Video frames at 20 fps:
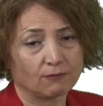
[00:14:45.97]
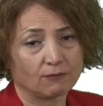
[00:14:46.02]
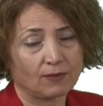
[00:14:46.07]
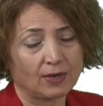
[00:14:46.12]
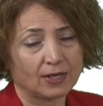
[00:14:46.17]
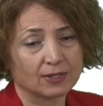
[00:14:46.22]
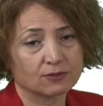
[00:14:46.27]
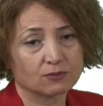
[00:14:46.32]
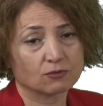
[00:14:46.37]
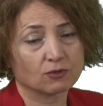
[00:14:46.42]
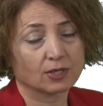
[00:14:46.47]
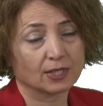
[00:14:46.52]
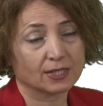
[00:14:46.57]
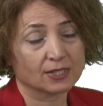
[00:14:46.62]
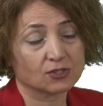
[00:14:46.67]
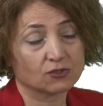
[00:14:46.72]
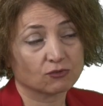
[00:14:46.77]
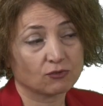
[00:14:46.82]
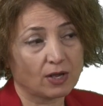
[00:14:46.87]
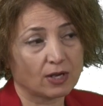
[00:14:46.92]
water
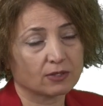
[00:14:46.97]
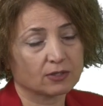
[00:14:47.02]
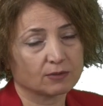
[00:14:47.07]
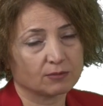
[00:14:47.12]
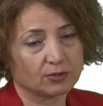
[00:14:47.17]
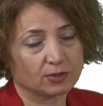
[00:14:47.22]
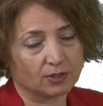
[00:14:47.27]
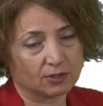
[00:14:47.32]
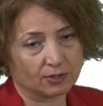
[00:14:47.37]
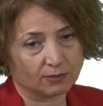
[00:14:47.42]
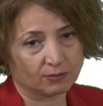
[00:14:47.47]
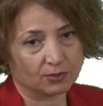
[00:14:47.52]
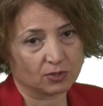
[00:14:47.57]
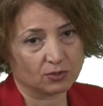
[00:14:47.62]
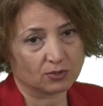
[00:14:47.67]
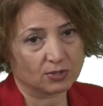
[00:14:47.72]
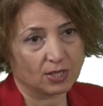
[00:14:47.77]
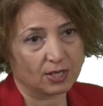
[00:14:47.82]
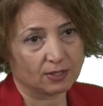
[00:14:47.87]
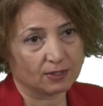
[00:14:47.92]
unextractable
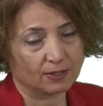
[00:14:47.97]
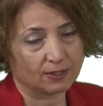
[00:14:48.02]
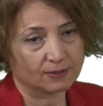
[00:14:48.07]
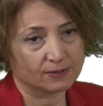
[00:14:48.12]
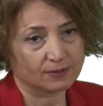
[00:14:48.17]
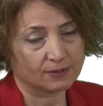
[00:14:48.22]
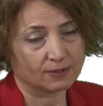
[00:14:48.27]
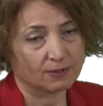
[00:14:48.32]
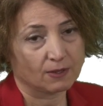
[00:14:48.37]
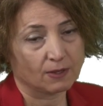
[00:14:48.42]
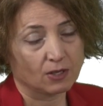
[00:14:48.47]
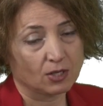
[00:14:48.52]
arabinose islands.